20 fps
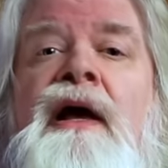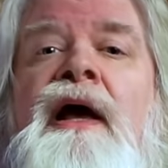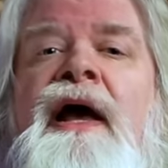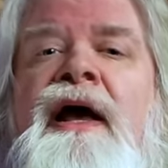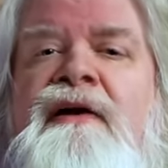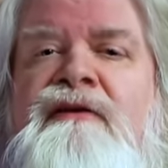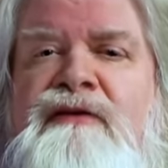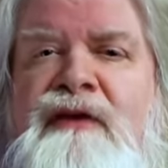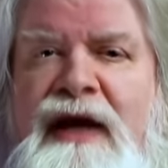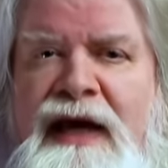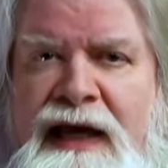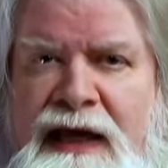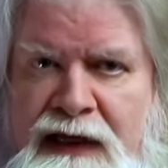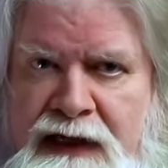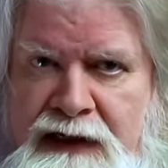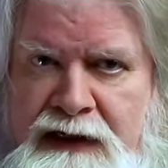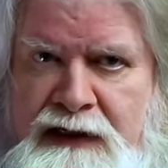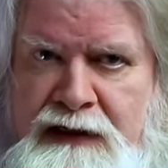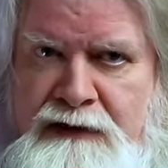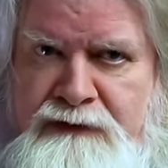as
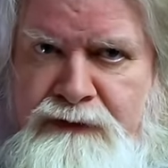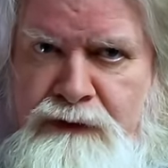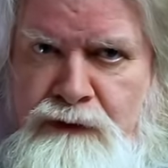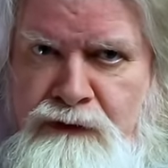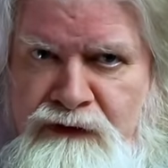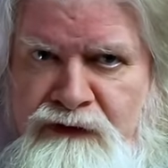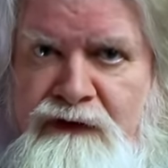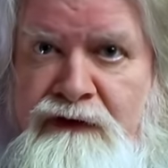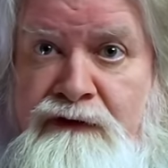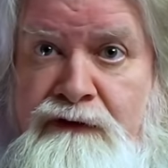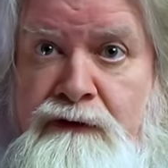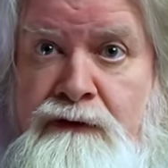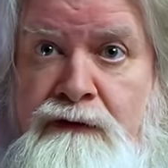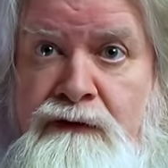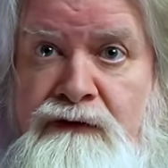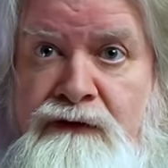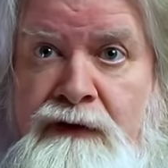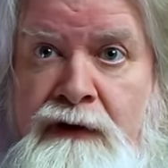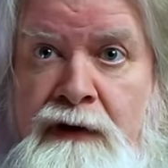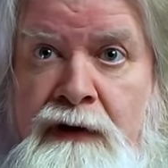any of her
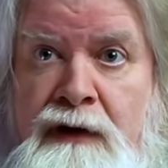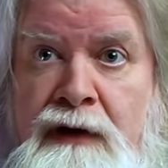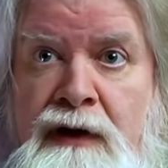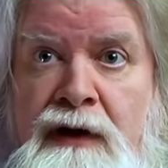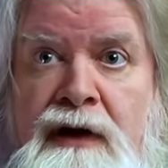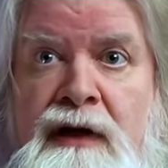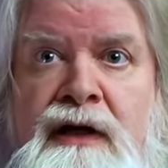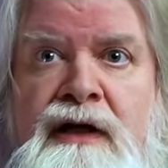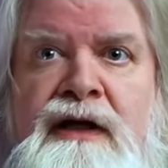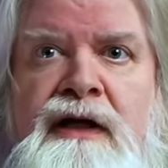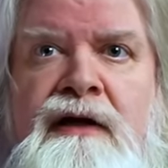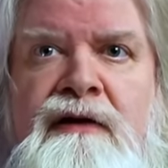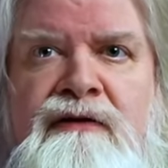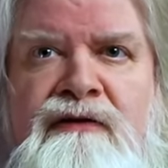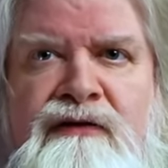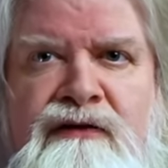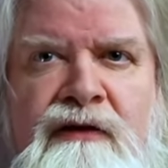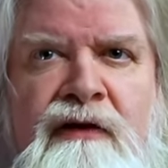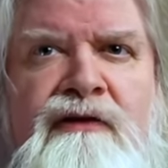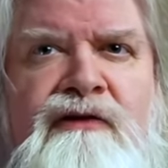sisters. Yet
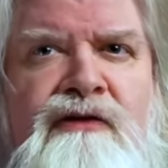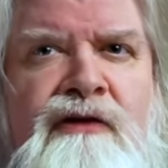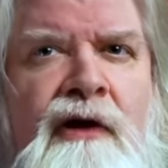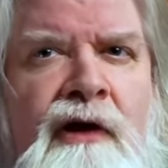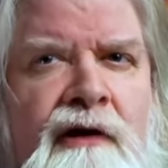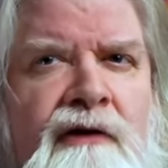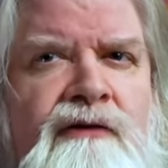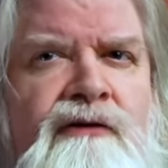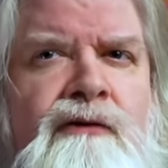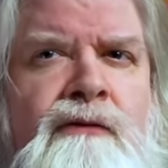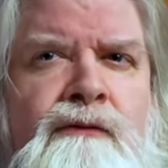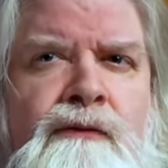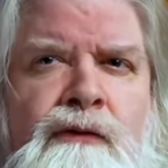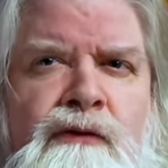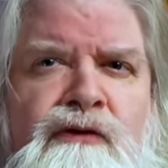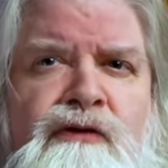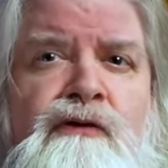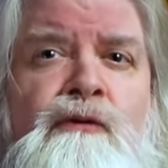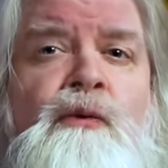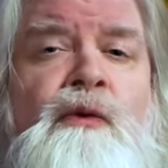such
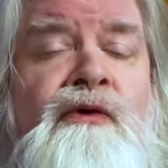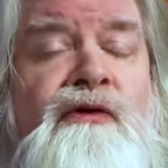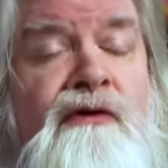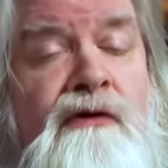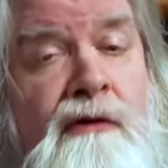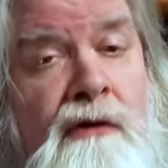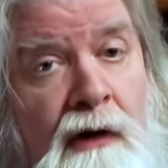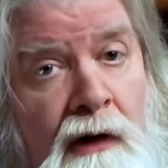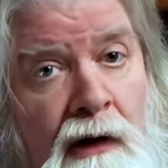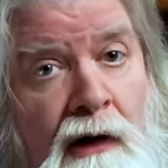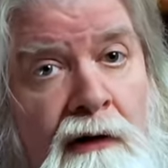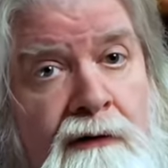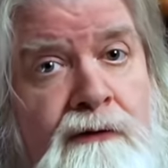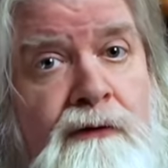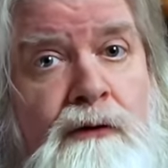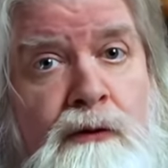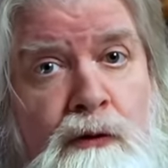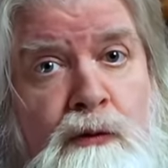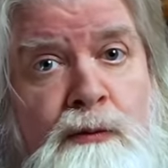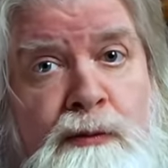extroversion was not
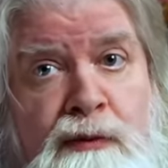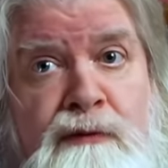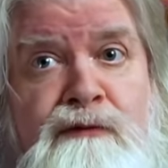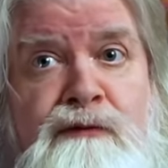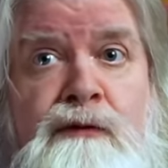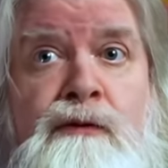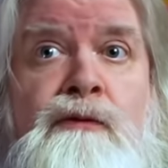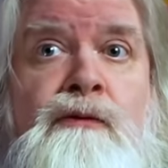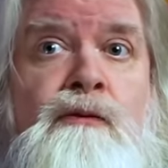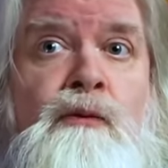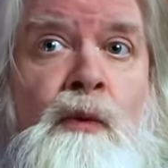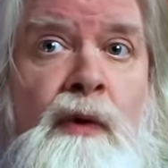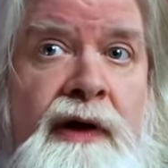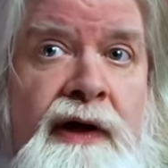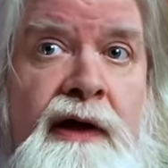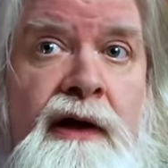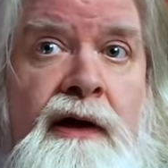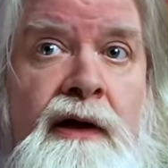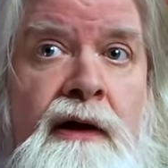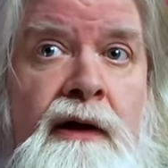her preferred
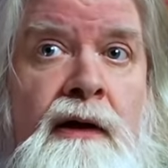way.